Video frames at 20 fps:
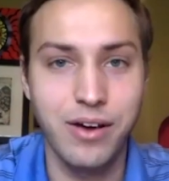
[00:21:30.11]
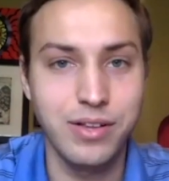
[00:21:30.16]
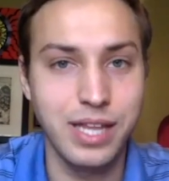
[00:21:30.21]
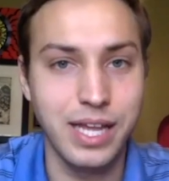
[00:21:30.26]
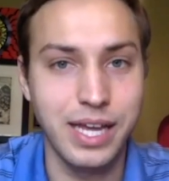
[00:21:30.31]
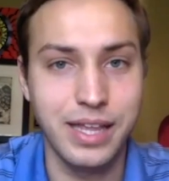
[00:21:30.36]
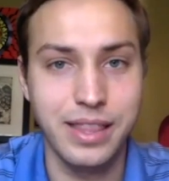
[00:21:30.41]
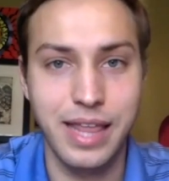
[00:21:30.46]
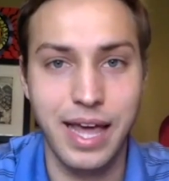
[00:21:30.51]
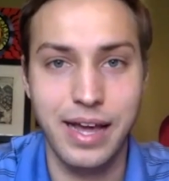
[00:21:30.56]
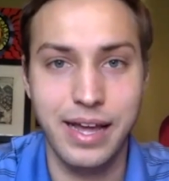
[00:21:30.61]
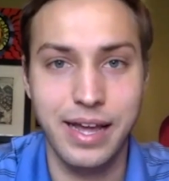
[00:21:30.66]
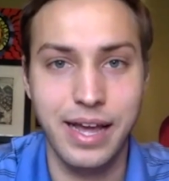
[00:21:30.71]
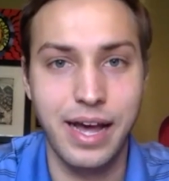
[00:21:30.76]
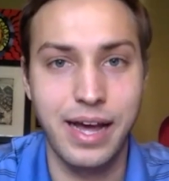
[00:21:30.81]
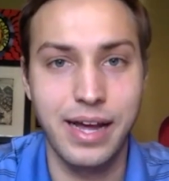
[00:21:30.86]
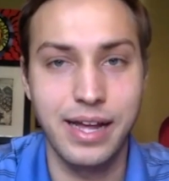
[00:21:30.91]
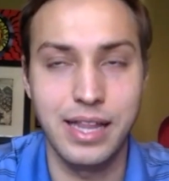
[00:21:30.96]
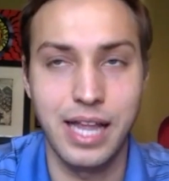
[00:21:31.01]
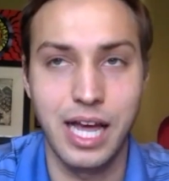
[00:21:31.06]
Like that
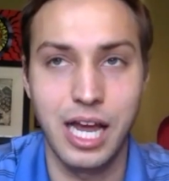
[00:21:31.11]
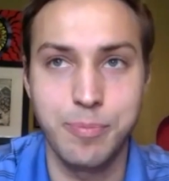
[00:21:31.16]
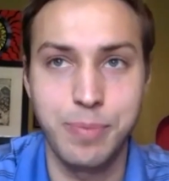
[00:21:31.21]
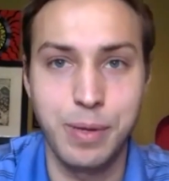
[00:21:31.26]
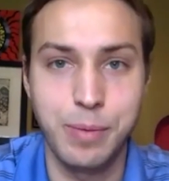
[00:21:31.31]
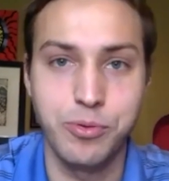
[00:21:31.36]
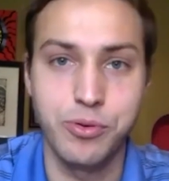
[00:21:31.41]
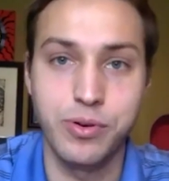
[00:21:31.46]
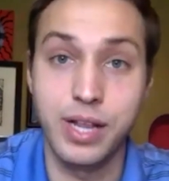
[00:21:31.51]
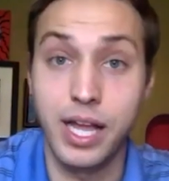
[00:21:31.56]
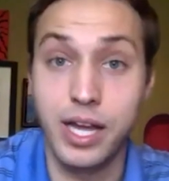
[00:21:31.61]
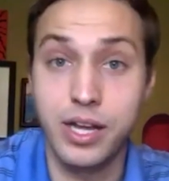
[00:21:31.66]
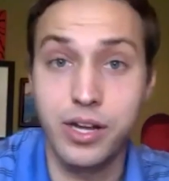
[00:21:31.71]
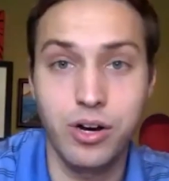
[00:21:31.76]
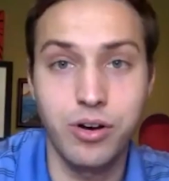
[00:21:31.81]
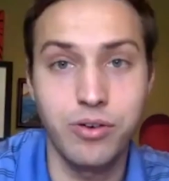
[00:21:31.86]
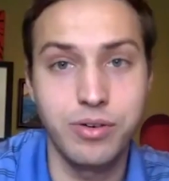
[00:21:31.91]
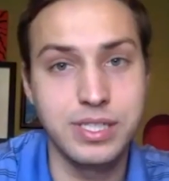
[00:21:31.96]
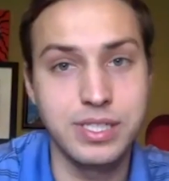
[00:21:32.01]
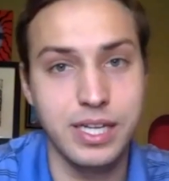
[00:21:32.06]
guy, a lot of people were like,
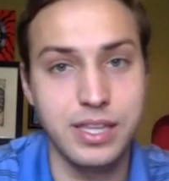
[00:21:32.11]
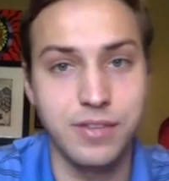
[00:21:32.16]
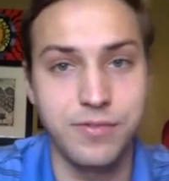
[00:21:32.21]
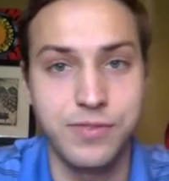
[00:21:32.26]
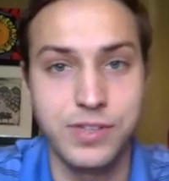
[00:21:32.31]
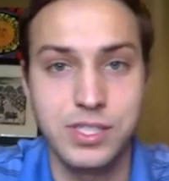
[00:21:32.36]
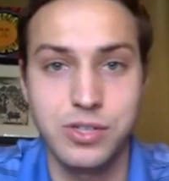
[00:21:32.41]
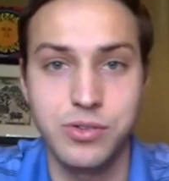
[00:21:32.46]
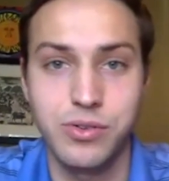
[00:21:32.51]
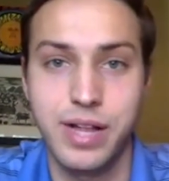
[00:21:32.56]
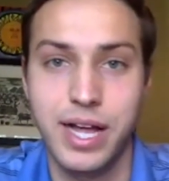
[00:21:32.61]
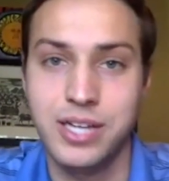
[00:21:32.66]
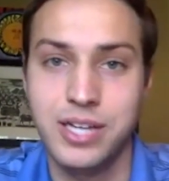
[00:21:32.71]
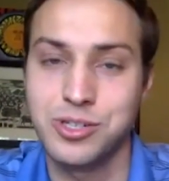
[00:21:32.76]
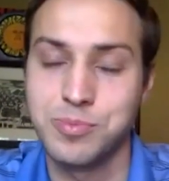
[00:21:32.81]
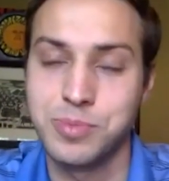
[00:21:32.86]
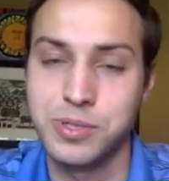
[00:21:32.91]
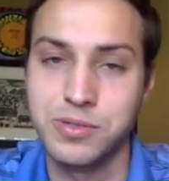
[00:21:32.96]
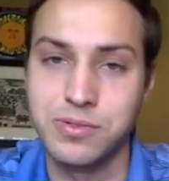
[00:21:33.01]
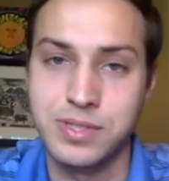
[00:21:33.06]
"Oh, he's got the physical
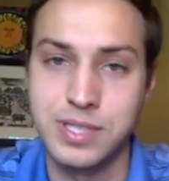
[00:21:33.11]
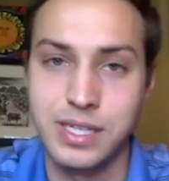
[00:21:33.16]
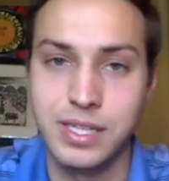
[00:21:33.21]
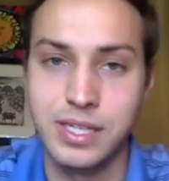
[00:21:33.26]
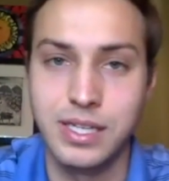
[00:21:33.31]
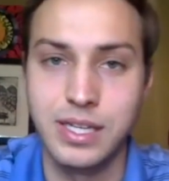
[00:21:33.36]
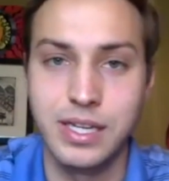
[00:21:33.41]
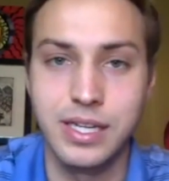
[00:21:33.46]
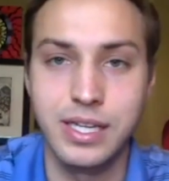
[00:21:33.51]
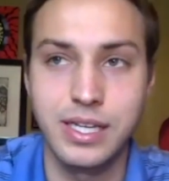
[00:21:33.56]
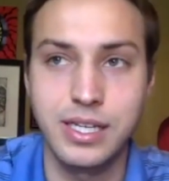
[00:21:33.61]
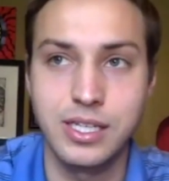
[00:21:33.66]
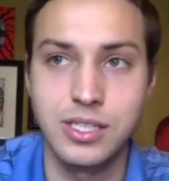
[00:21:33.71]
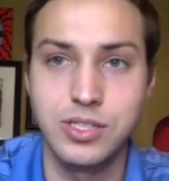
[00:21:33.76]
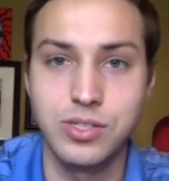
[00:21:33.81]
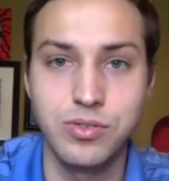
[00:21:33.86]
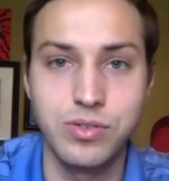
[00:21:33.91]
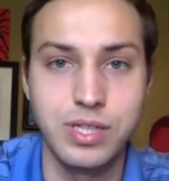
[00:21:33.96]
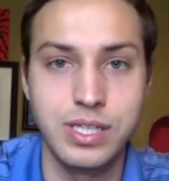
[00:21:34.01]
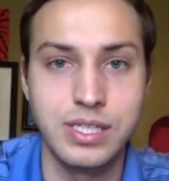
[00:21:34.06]
attributes, and he, and he can
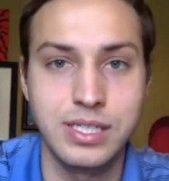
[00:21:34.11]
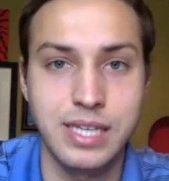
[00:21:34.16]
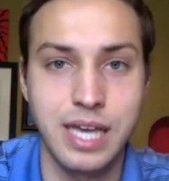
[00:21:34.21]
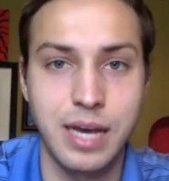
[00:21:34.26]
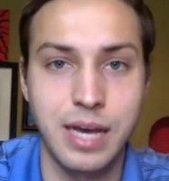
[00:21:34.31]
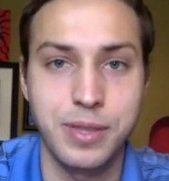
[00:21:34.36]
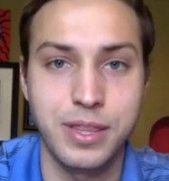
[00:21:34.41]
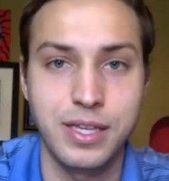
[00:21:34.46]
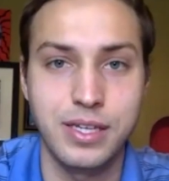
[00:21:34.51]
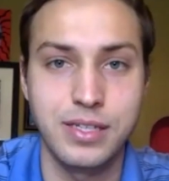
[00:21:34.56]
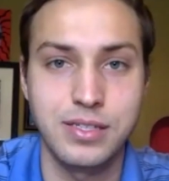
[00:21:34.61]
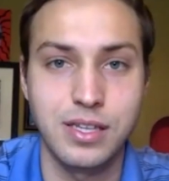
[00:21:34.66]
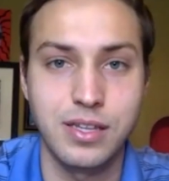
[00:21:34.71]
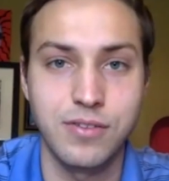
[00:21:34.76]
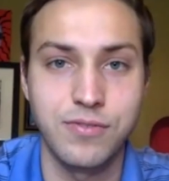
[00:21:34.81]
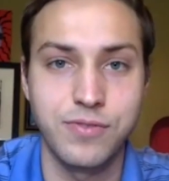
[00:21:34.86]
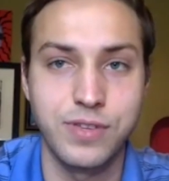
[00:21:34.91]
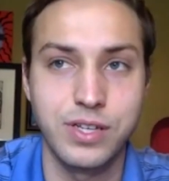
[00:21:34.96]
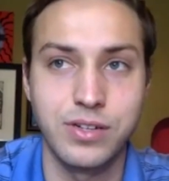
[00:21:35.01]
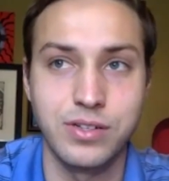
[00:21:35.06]
do these type of things on the
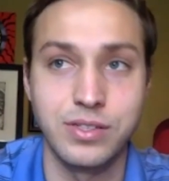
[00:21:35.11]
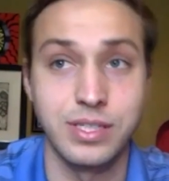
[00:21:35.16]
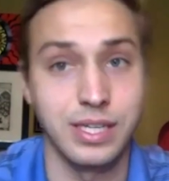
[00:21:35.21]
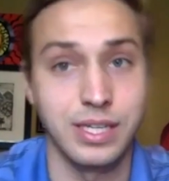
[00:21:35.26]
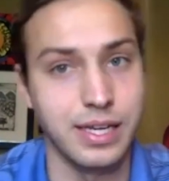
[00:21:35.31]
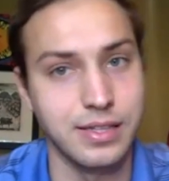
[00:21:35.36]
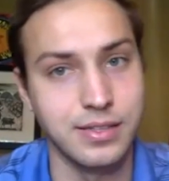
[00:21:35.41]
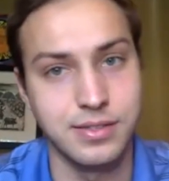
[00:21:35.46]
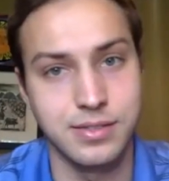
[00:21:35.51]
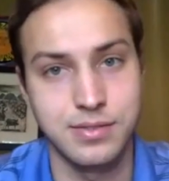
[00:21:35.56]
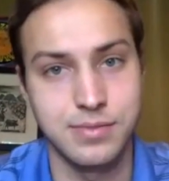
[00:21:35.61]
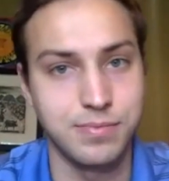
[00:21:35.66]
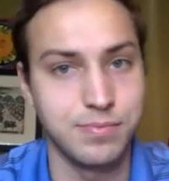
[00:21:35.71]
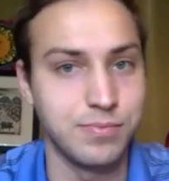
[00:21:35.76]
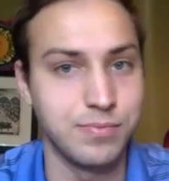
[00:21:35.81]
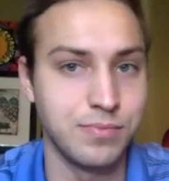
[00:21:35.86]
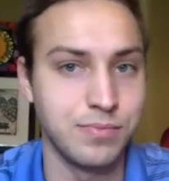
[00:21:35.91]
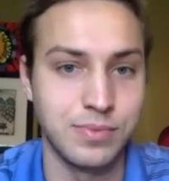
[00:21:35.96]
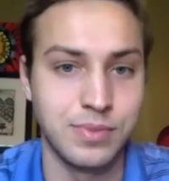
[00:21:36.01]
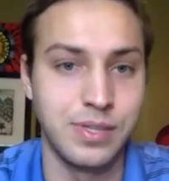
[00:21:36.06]
field against
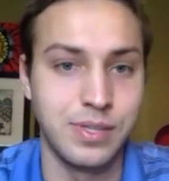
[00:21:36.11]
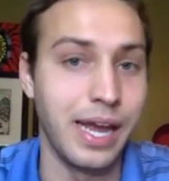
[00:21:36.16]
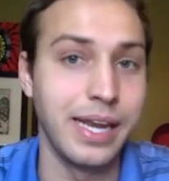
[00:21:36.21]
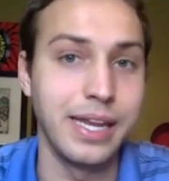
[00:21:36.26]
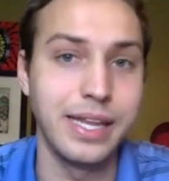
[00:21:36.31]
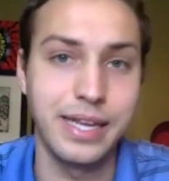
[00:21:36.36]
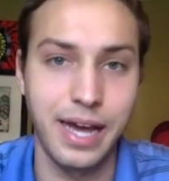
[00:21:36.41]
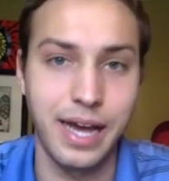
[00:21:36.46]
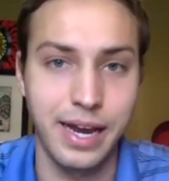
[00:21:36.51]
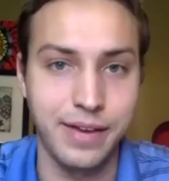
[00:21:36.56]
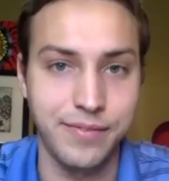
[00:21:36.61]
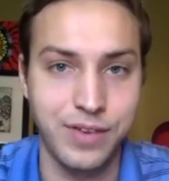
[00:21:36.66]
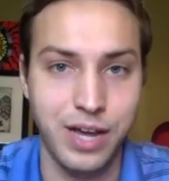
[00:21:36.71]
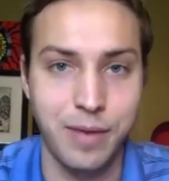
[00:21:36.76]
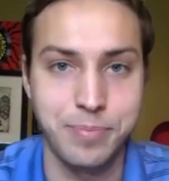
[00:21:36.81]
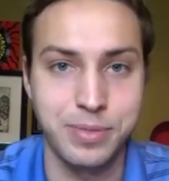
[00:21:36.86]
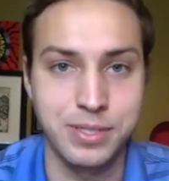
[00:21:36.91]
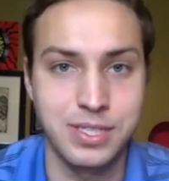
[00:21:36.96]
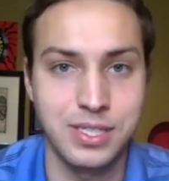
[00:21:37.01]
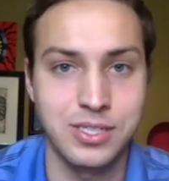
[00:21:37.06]
any kind of
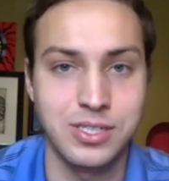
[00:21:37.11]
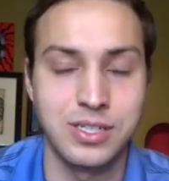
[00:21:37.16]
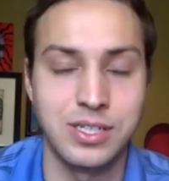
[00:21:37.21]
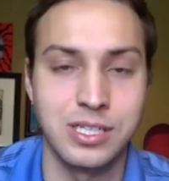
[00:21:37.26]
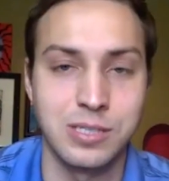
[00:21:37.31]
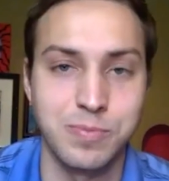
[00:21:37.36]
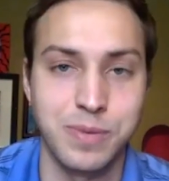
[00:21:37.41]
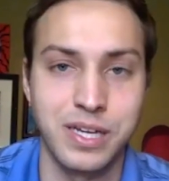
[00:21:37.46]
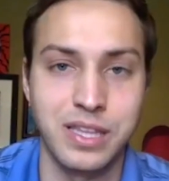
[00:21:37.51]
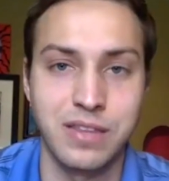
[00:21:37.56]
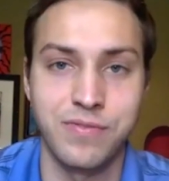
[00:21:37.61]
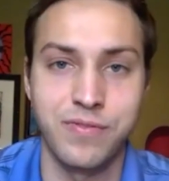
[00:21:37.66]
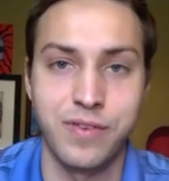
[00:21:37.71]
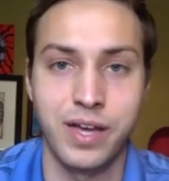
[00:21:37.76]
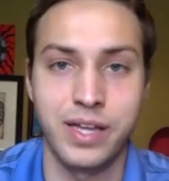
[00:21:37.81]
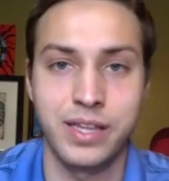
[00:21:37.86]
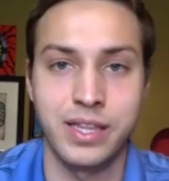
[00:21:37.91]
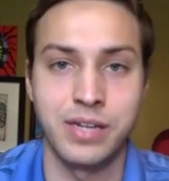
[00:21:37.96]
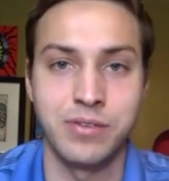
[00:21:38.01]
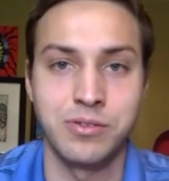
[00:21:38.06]
competition, despite the
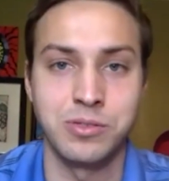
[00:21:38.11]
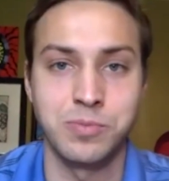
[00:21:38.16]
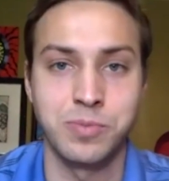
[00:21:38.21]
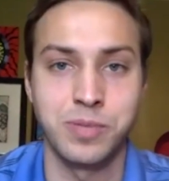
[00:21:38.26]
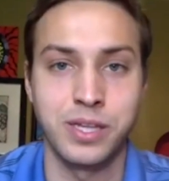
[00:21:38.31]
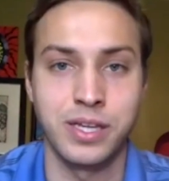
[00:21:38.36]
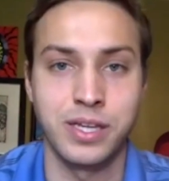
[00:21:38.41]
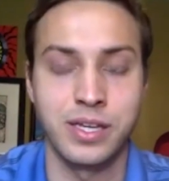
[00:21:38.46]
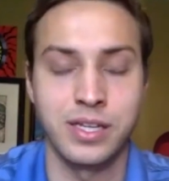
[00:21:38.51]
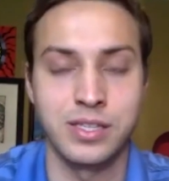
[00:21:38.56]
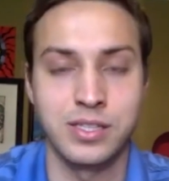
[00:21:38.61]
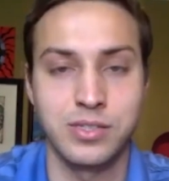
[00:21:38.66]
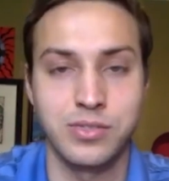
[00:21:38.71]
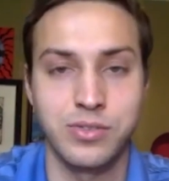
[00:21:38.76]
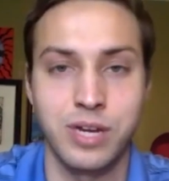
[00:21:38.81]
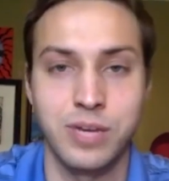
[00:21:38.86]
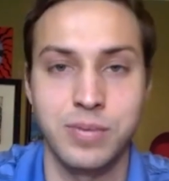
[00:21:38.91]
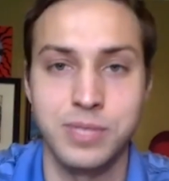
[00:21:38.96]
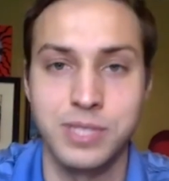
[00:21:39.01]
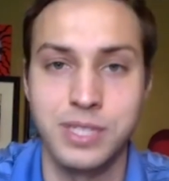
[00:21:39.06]
fact that he was playing against
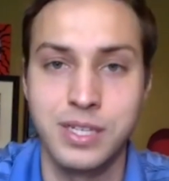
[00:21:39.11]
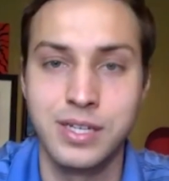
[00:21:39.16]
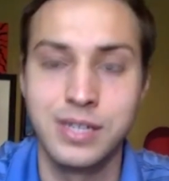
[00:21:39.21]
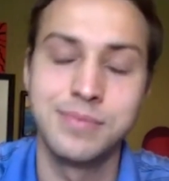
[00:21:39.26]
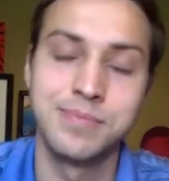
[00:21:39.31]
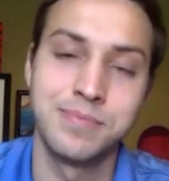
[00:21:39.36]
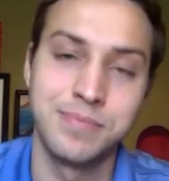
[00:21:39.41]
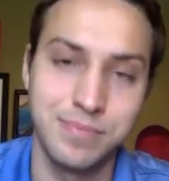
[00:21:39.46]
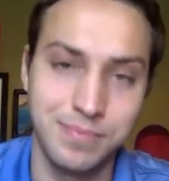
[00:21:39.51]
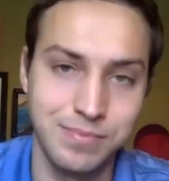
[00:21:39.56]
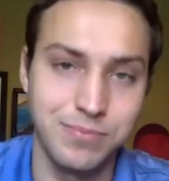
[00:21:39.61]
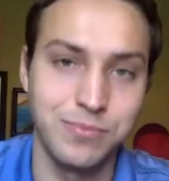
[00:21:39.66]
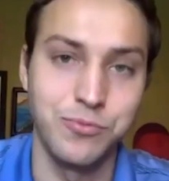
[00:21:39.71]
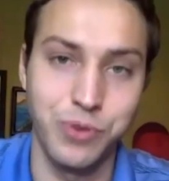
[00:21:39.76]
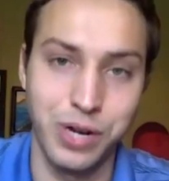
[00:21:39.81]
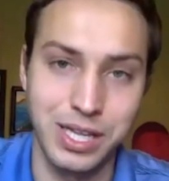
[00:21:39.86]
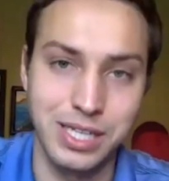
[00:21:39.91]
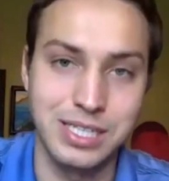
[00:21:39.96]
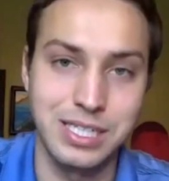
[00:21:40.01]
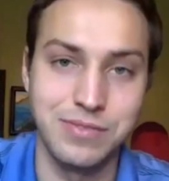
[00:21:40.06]
scrubs,
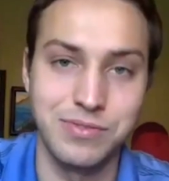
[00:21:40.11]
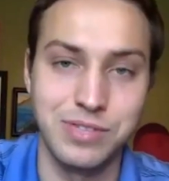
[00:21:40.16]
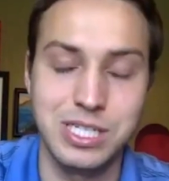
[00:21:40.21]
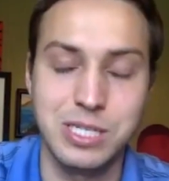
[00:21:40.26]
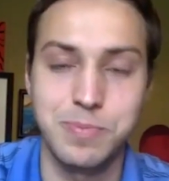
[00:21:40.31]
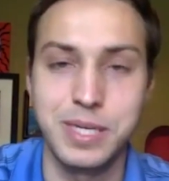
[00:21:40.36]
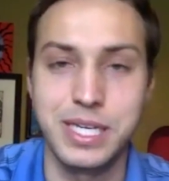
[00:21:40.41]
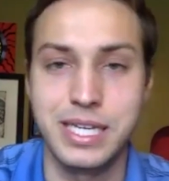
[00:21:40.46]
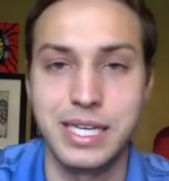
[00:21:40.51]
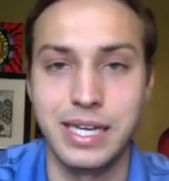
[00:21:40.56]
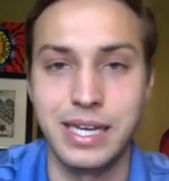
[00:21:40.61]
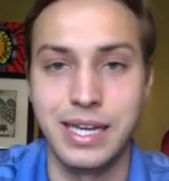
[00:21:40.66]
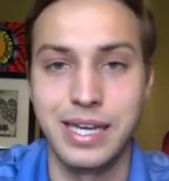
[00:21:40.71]
relatively mm-hmm. speaking."